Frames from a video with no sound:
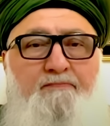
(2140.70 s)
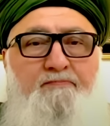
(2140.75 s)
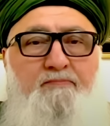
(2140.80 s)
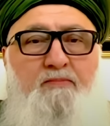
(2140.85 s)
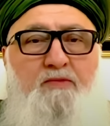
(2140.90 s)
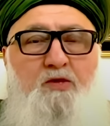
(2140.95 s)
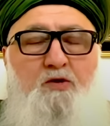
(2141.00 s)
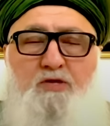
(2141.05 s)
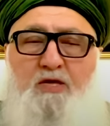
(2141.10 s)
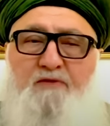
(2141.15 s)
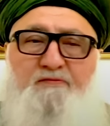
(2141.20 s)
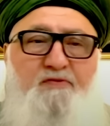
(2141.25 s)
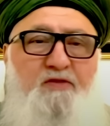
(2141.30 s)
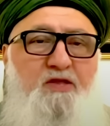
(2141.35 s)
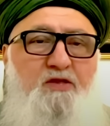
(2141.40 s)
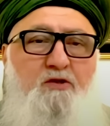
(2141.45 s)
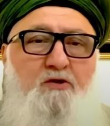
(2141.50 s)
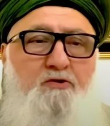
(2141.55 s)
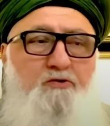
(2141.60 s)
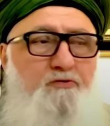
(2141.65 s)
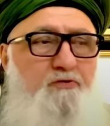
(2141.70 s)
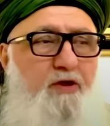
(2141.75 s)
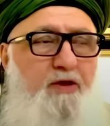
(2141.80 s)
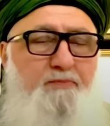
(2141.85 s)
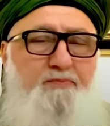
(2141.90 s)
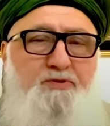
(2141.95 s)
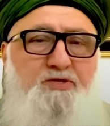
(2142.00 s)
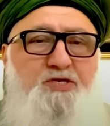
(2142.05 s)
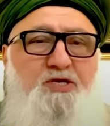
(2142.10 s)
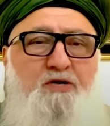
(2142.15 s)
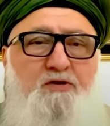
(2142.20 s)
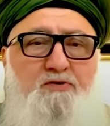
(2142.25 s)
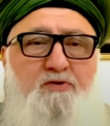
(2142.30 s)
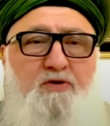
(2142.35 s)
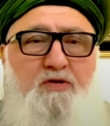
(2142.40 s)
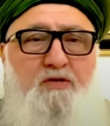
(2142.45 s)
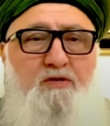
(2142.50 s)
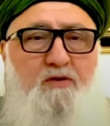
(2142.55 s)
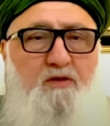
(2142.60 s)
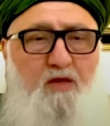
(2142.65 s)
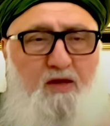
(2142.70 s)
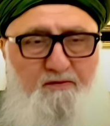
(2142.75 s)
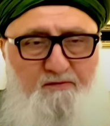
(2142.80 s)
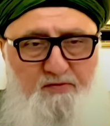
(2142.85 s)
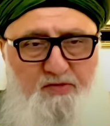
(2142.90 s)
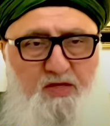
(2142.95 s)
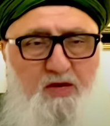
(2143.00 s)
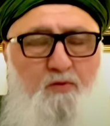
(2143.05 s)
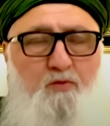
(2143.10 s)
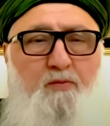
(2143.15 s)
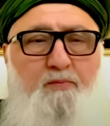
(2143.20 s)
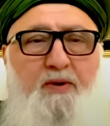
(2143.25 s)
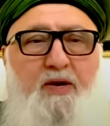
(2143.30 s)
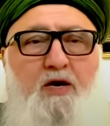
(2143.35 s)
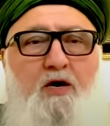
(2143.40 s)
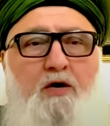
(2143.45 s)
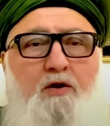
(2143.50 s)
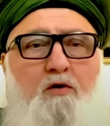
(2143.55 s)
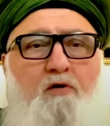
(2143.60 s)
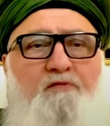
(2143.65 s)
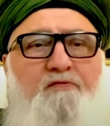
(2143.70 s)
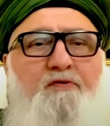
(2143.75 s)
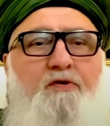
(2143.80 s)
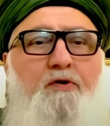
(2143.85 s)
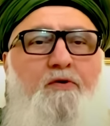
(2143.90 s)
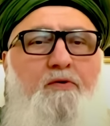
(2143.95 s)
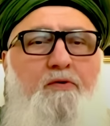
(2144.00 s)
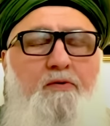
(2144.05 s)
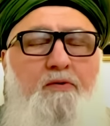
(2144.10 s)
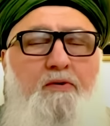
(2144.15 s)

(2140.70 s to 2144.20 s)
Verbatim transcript: you definitely don't rape children, everything will be cut off you.